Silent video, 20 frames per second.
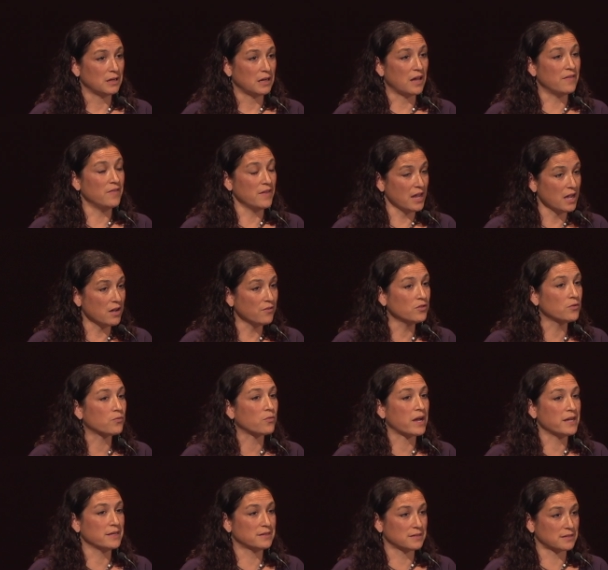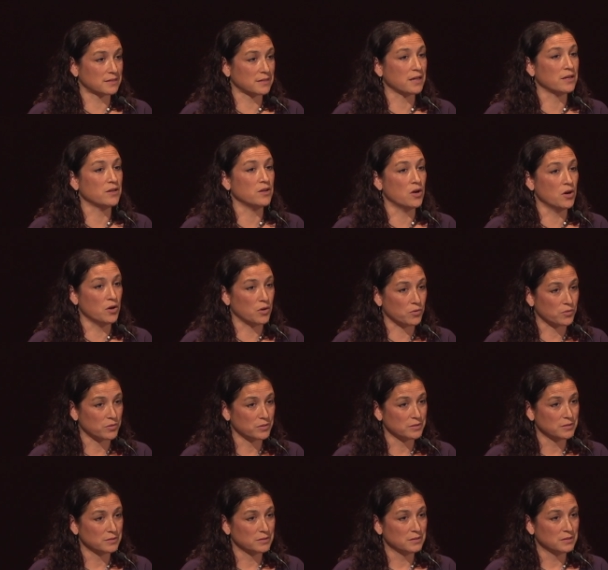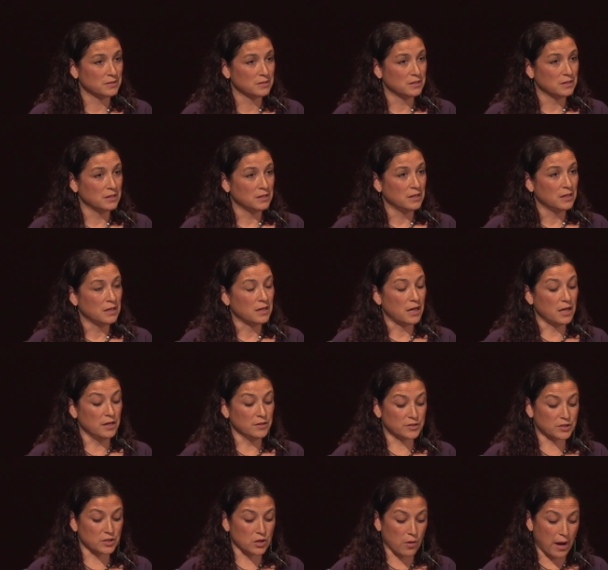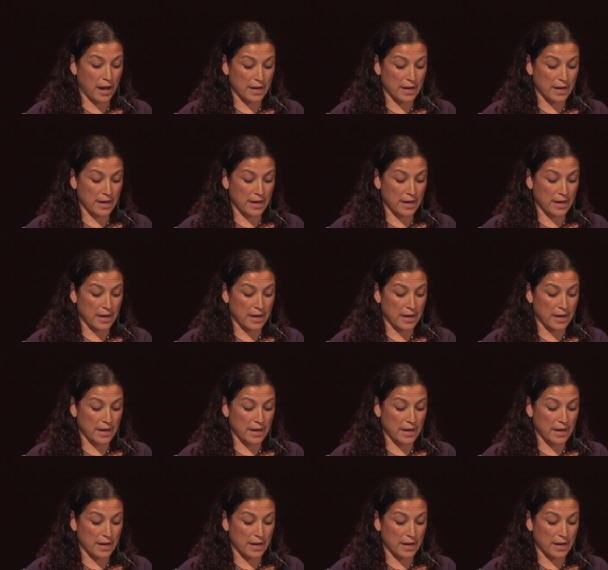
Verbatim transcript: and they have the right to say no. And so